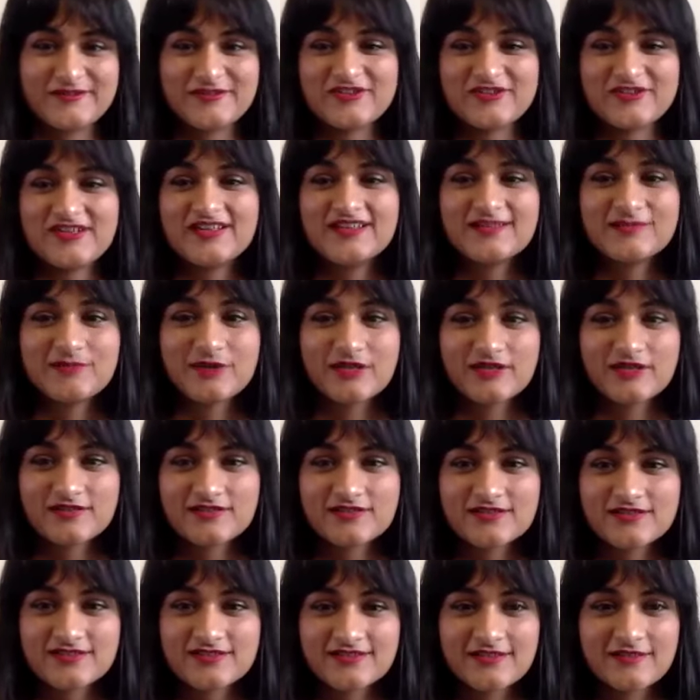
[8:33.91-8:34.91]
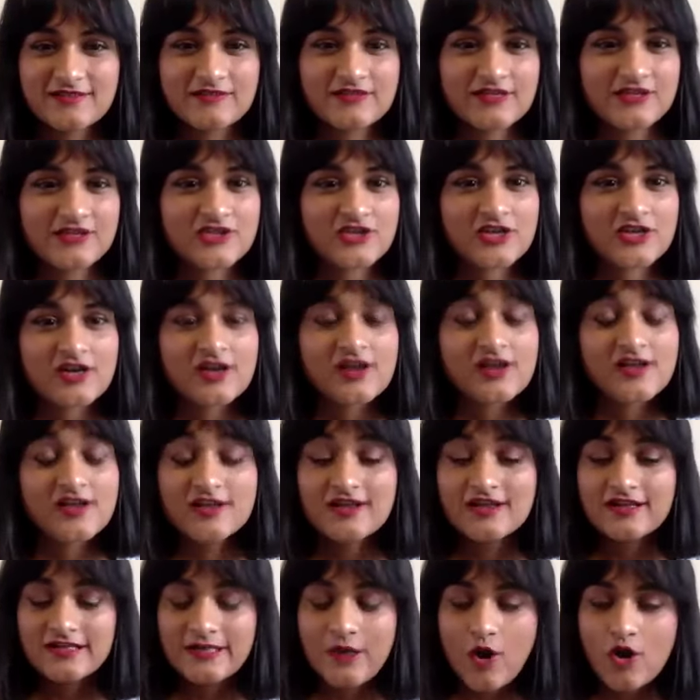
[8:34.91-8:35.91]
Michelle, because that was such a
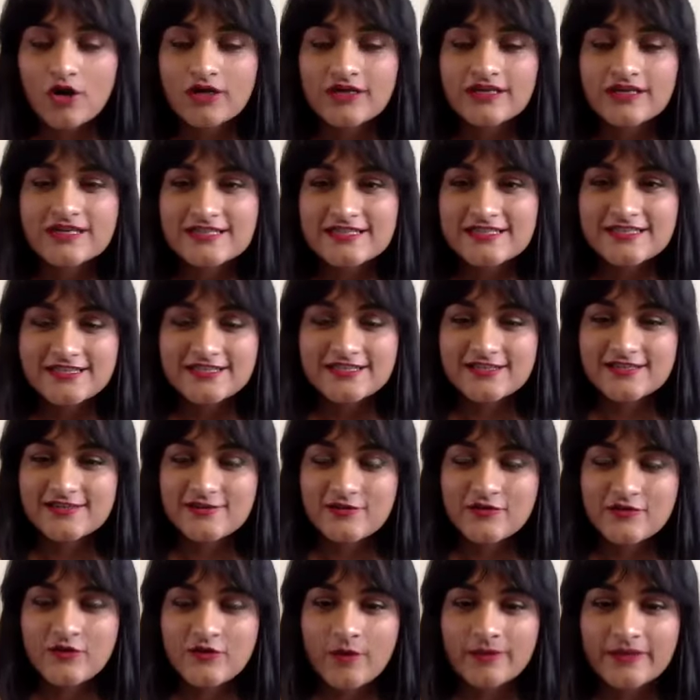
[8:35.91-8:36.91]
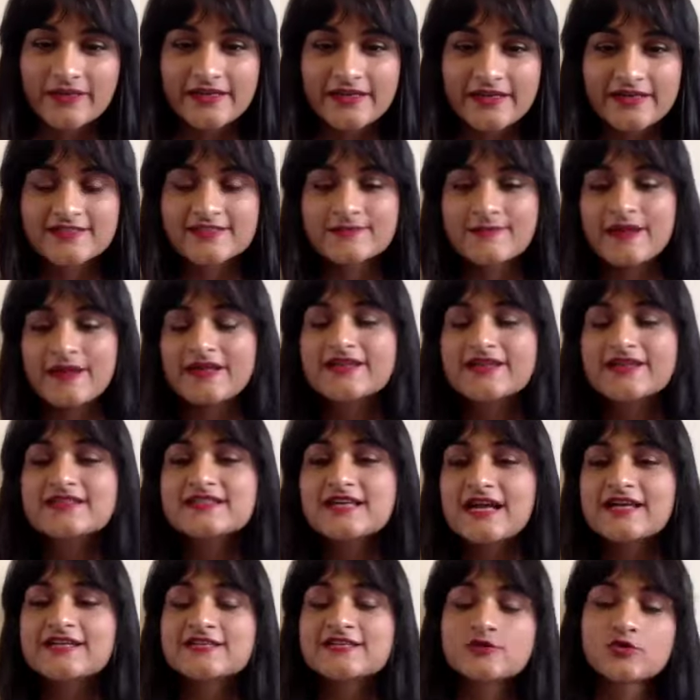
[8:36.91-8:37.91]
long list of complicated
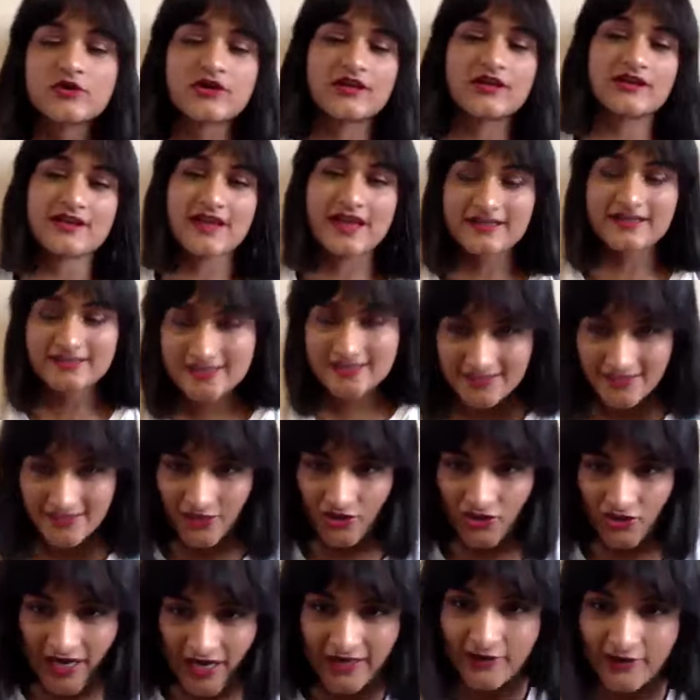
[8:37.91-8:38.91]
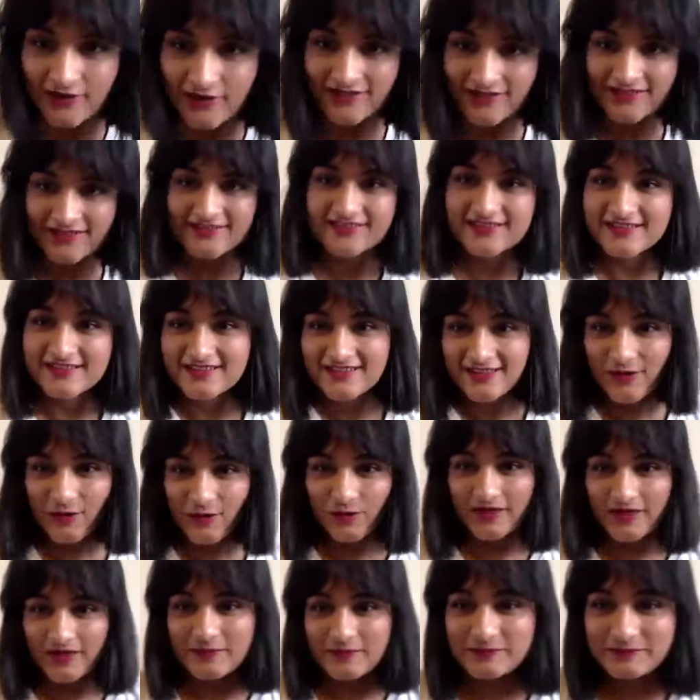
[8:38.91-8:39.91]
spelling. Guys, you can access the chat.
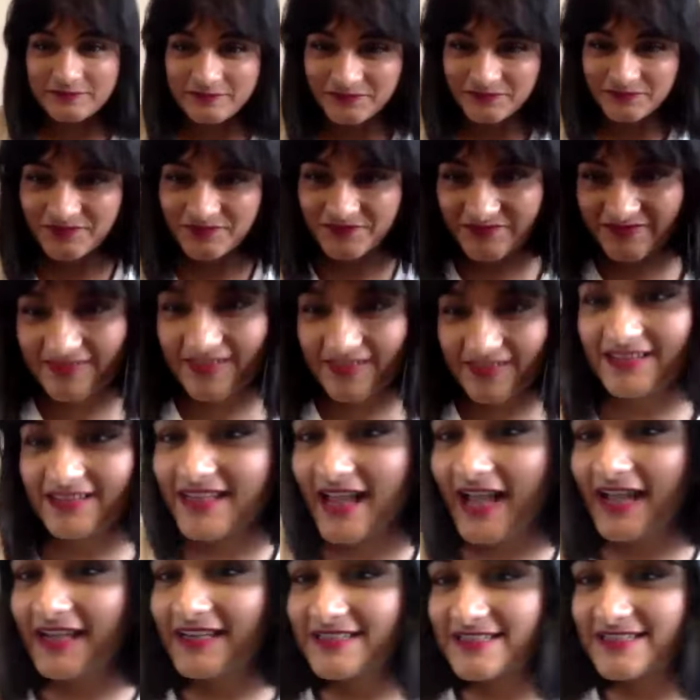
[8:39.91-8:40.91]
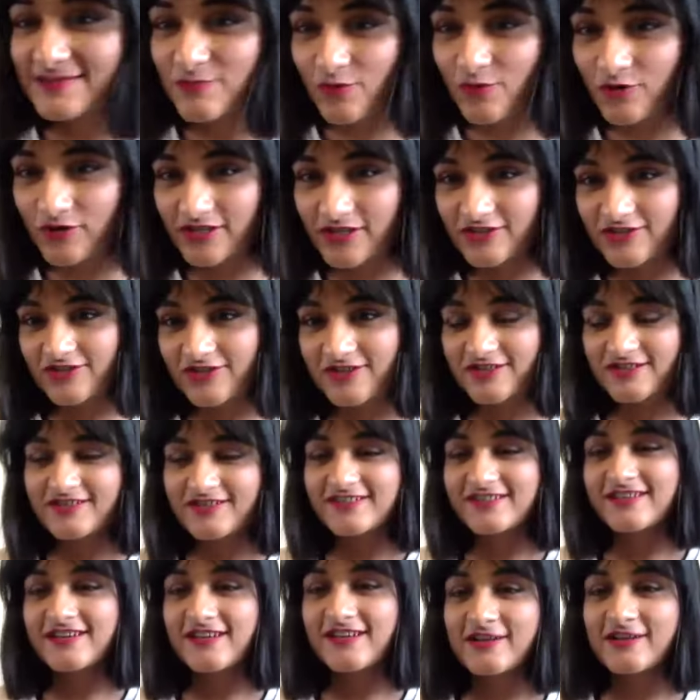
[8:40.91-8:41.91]
Okay. Thanks, Monish.
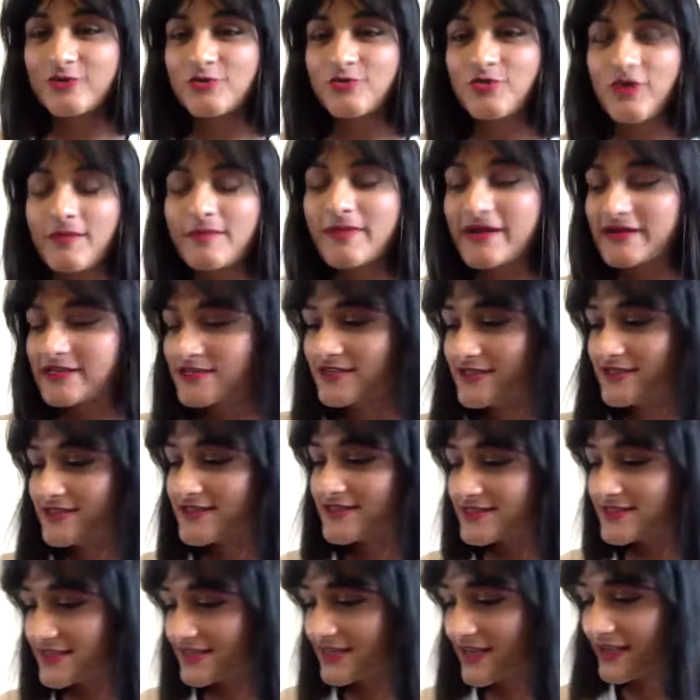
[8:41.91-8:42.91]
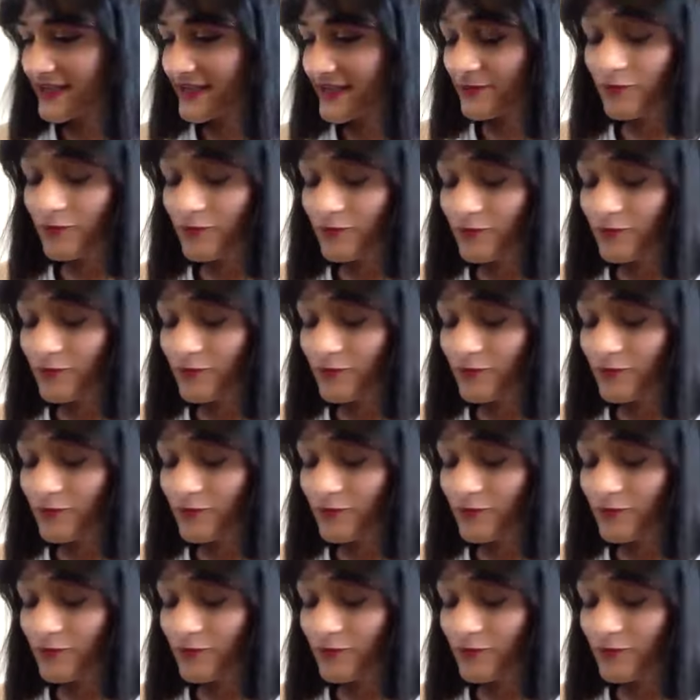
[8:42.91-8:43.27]
You are better at this than I am.